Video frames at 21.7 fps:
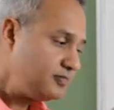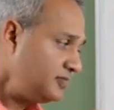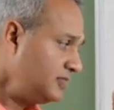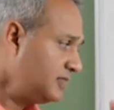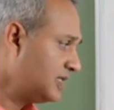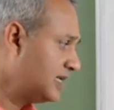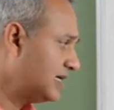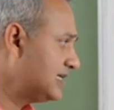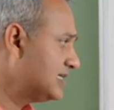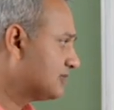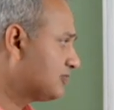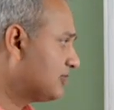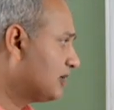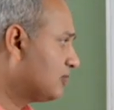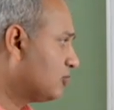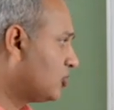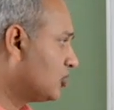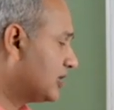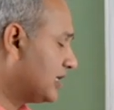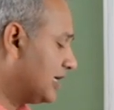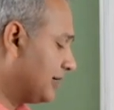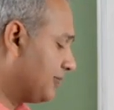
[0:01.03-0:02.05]
There is one
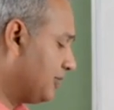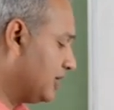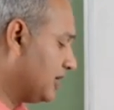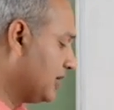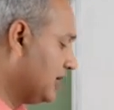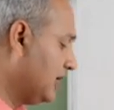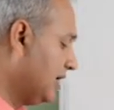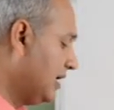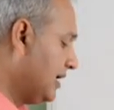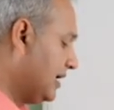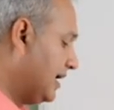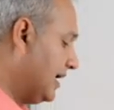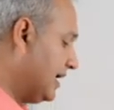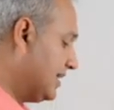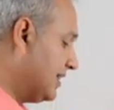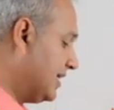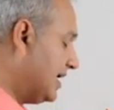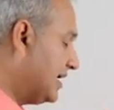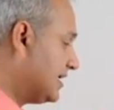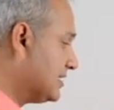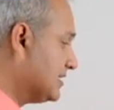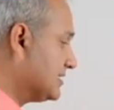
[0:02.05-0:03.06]
more typing and
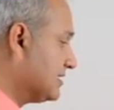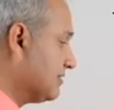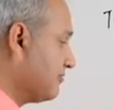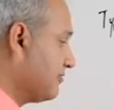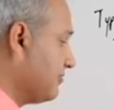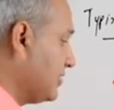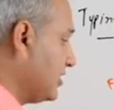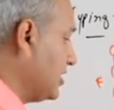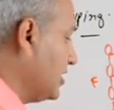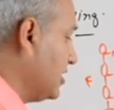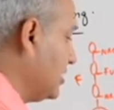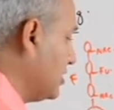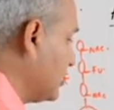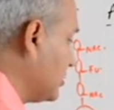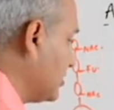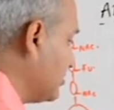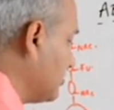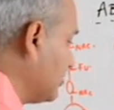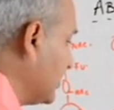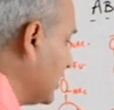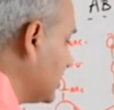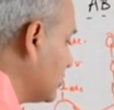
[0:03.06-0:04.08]
that is if we
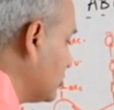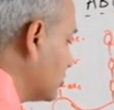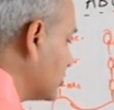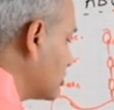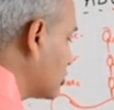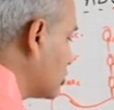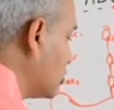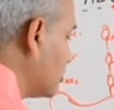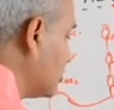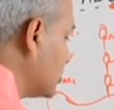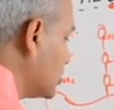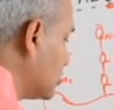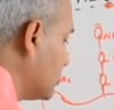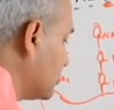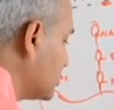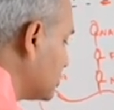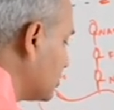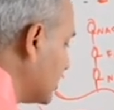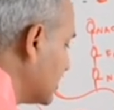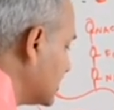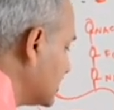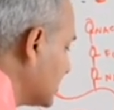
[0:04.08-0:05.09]
make those chromosomes
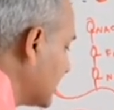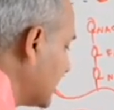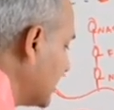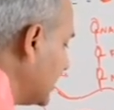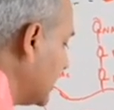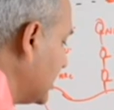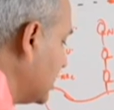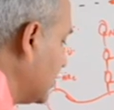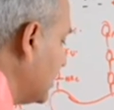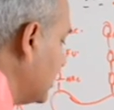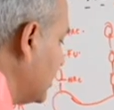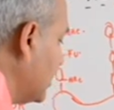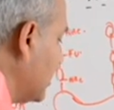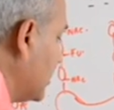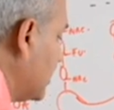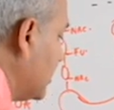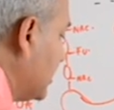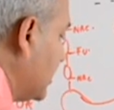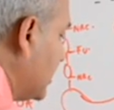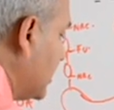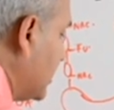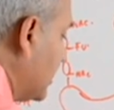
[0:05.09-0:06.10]
once again
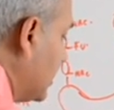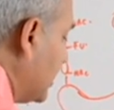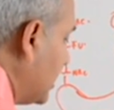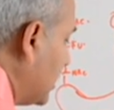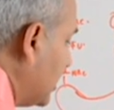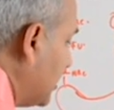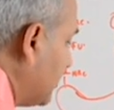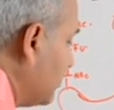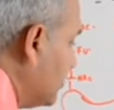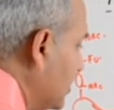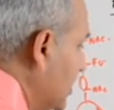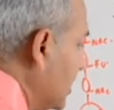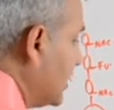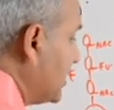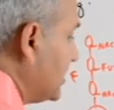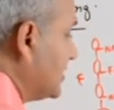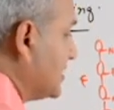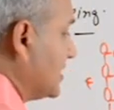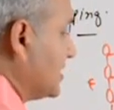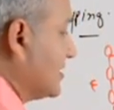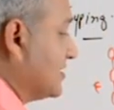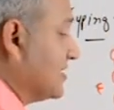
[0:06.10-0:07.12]
uh, there
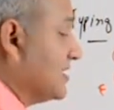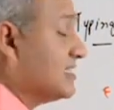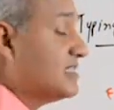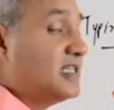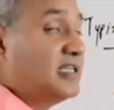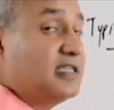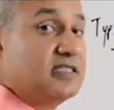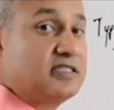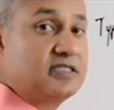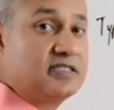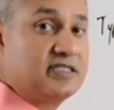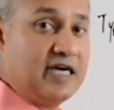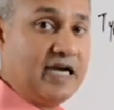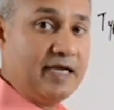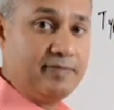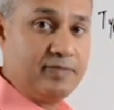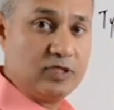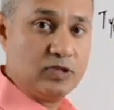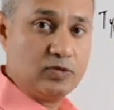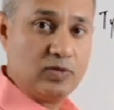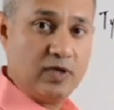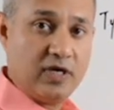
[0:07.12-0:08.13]
is a rhesus type
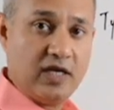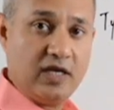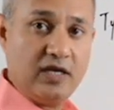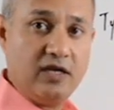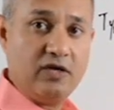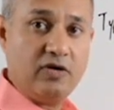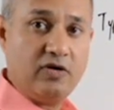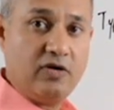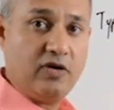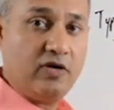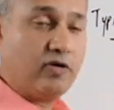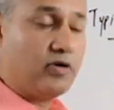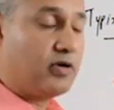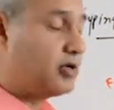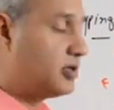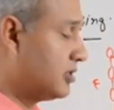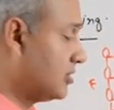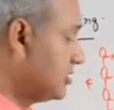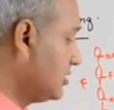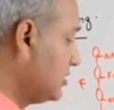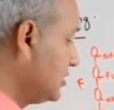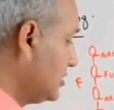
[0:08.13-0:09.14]
as well or
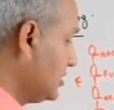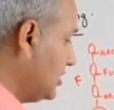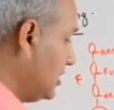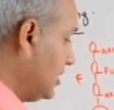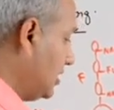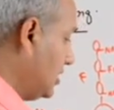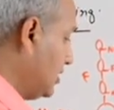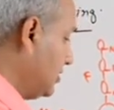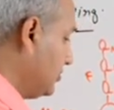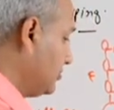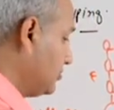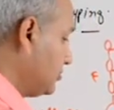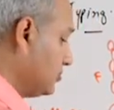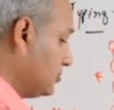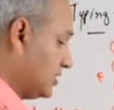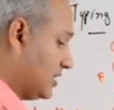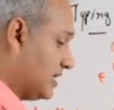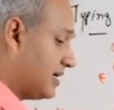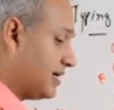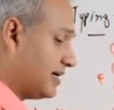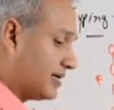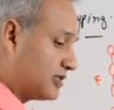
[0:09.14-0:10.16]
um,
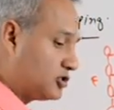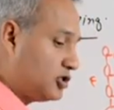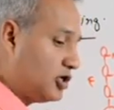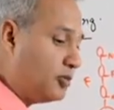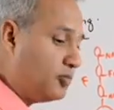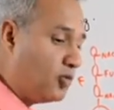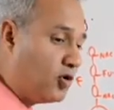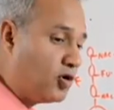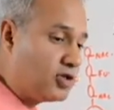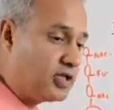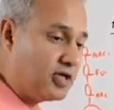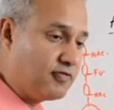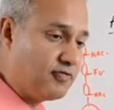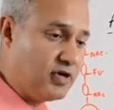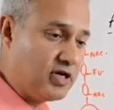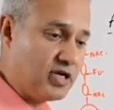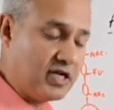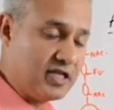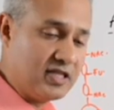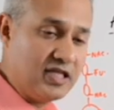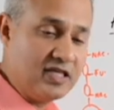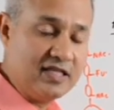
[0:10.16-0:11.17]
there are actually more than
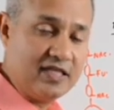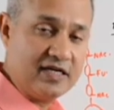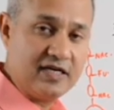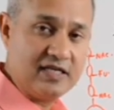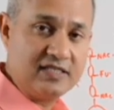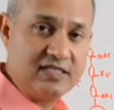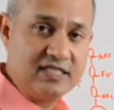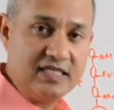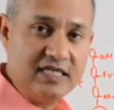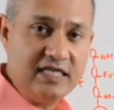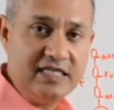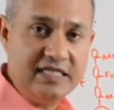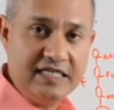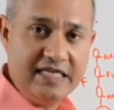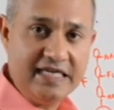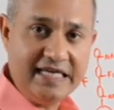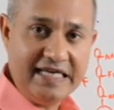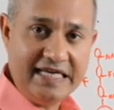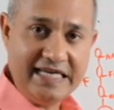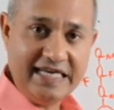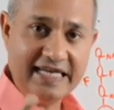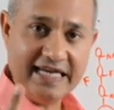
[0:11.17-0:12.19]
one I think there are C,
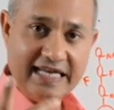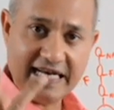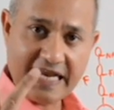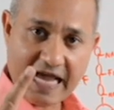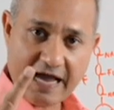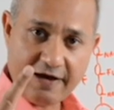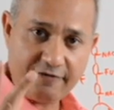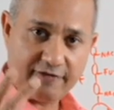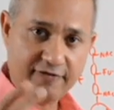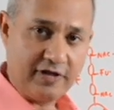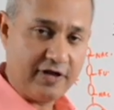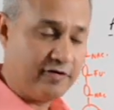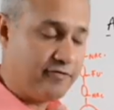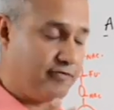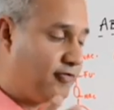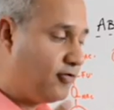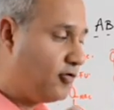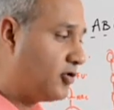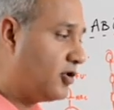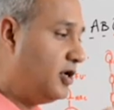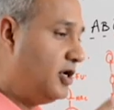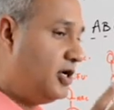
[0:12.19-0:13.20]
D, E and F there are
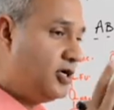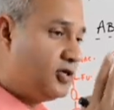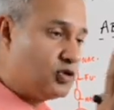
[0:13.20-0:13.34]
4.